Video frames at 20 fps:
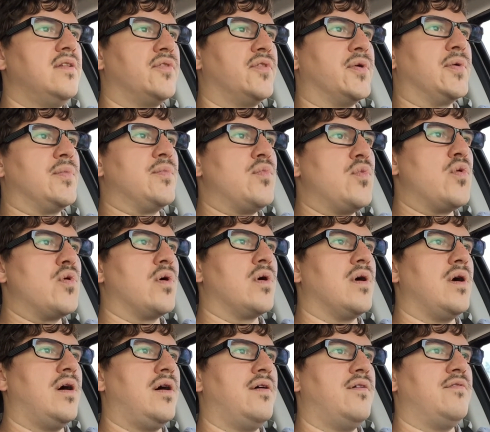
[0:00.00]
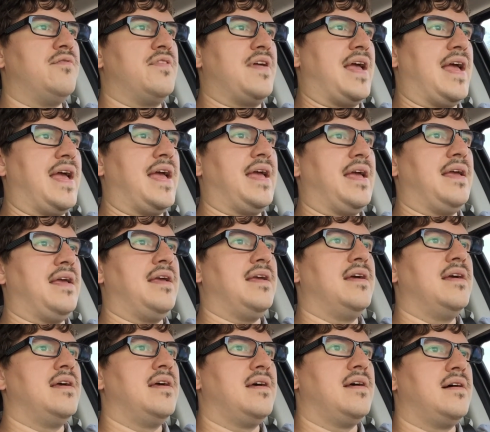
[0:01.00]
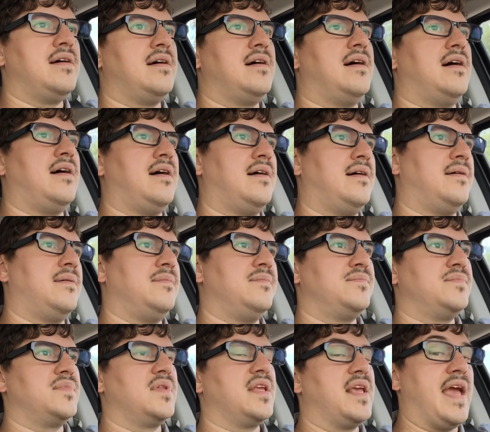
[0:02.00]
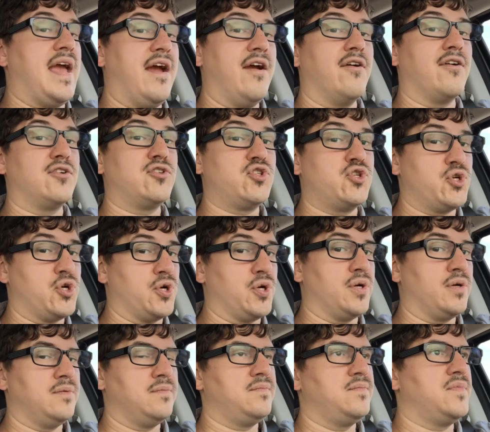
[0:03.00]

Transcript: They're more of a caricature.